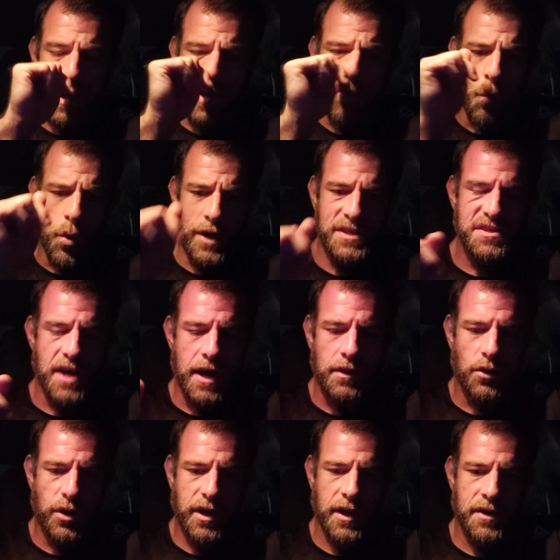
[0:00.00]
And once I
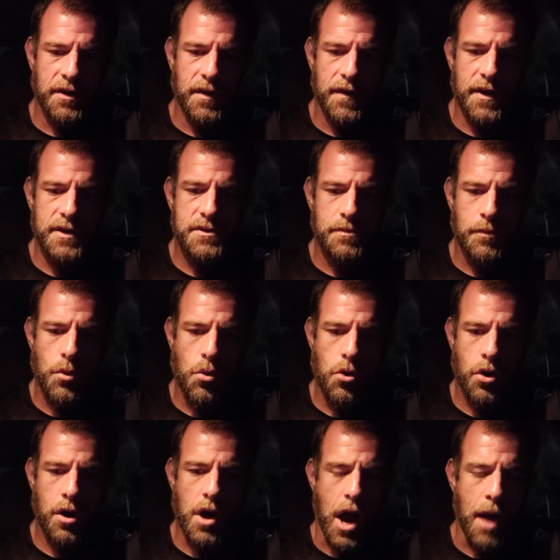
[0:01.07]
look into this
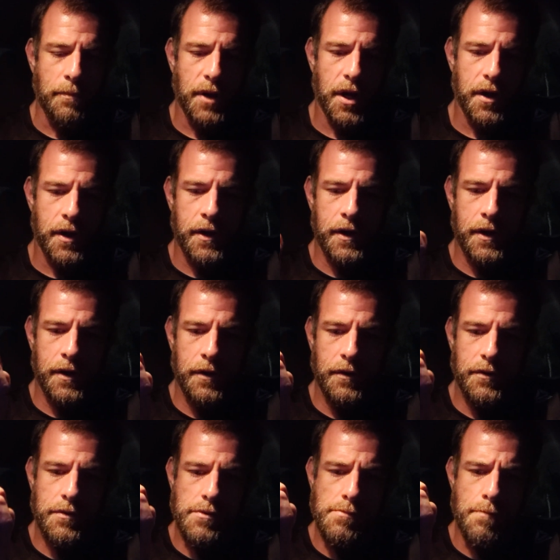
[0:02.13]
more, I'm gonna
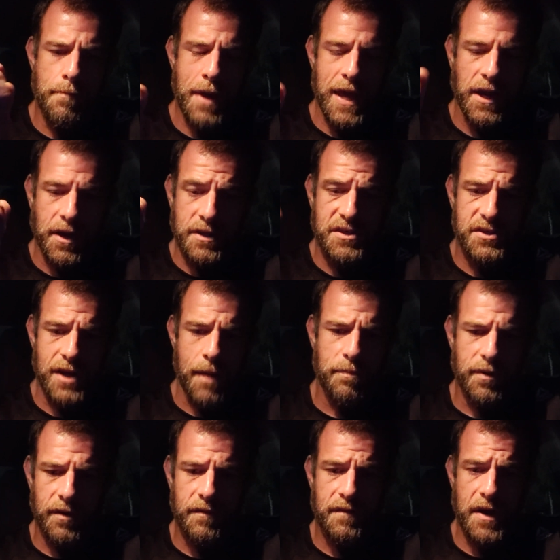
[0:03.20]
make a
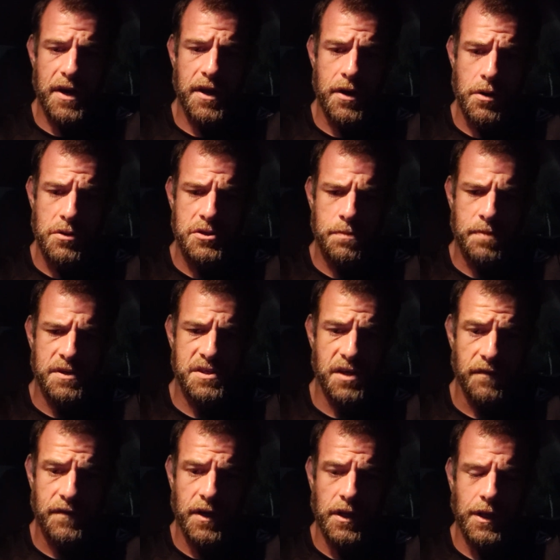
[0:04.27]
separate video
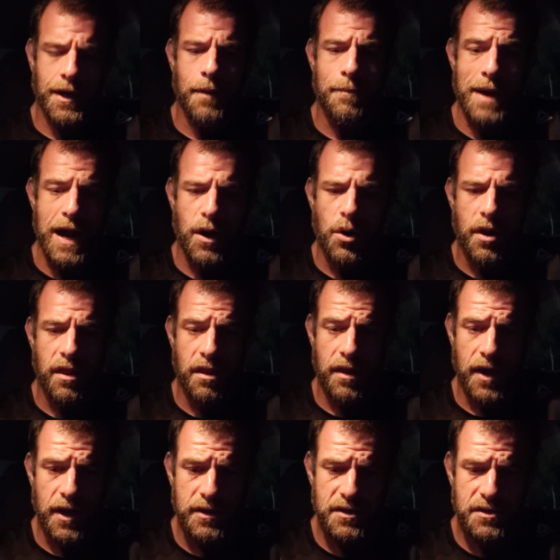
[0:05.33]
specifically about
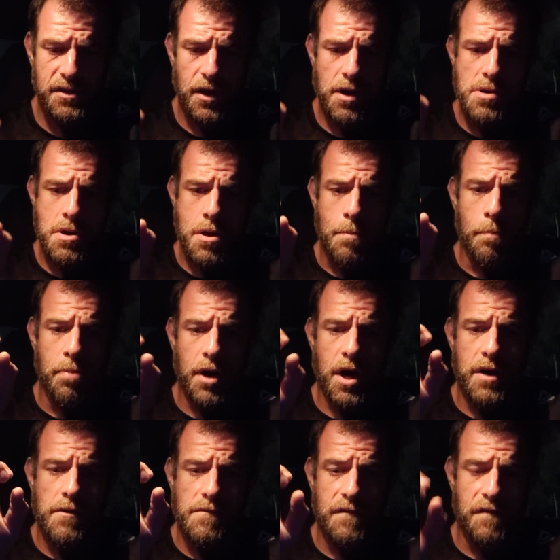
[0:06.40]
this.
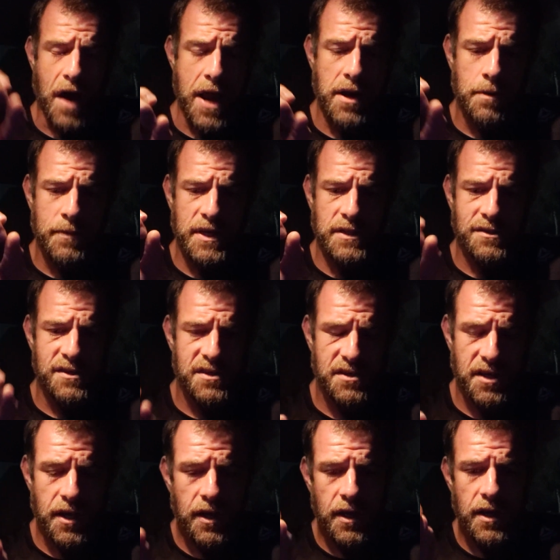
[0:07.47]
But vitamin
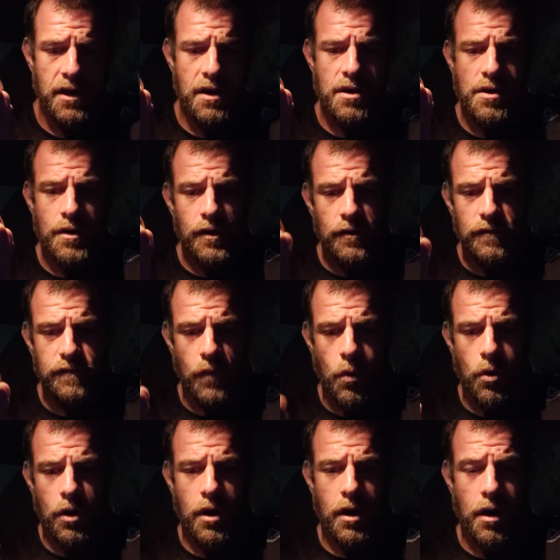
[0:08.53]
C
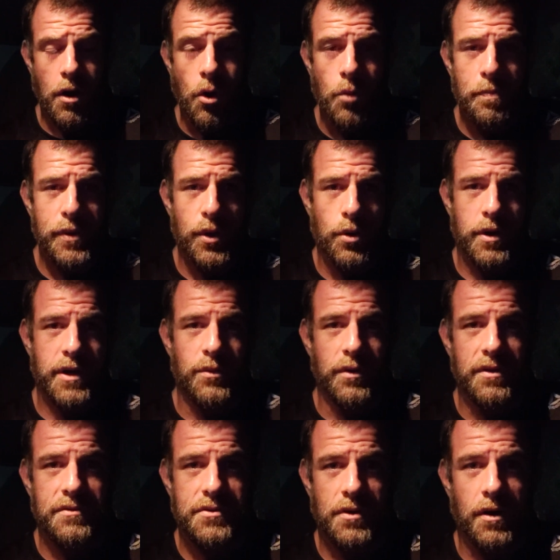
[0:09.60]
for opioid
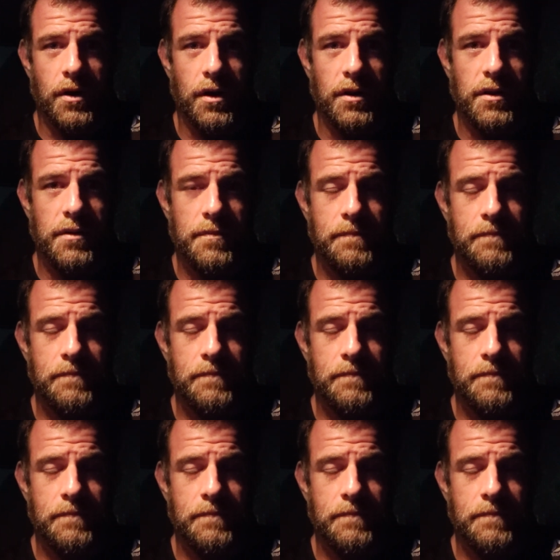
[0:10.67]
withdrawal.